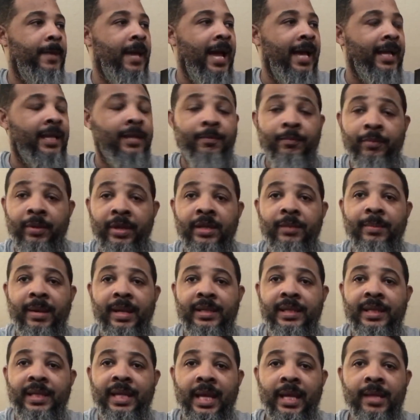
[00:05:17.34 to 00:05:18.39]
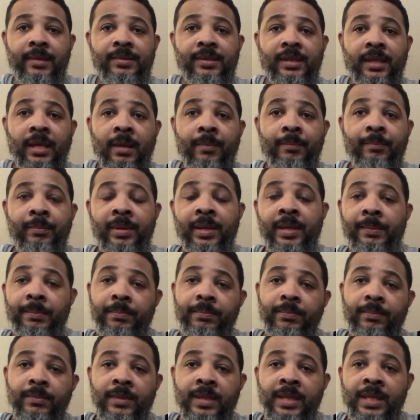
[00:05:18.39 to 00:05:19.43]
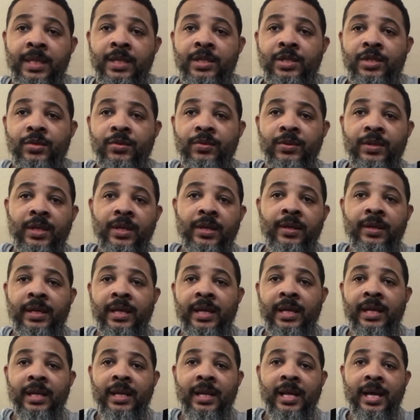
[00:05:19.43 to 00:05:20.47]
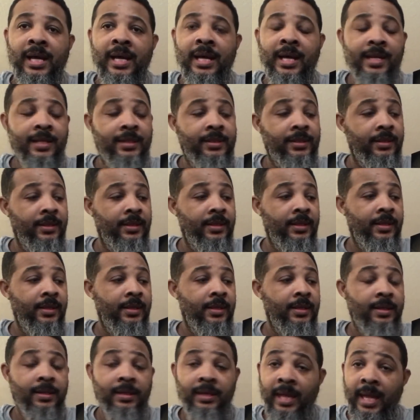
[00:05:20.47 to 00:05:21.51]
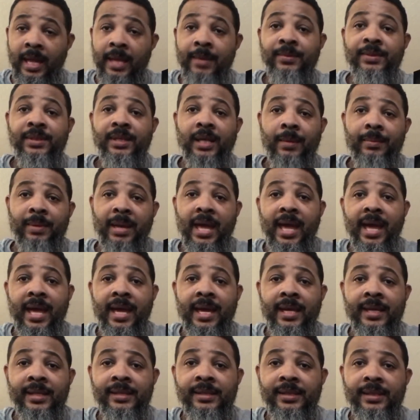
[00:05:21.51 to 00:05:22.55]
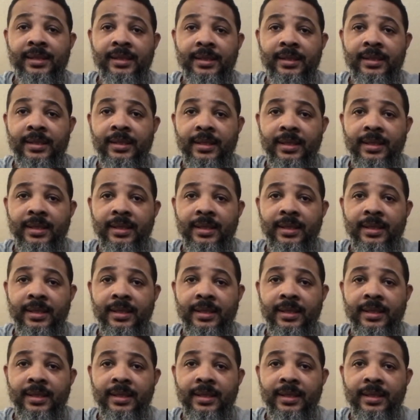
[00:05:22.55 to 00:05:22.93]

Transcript: I can bring it back to GameStop, but the issue there again lies, GameStop has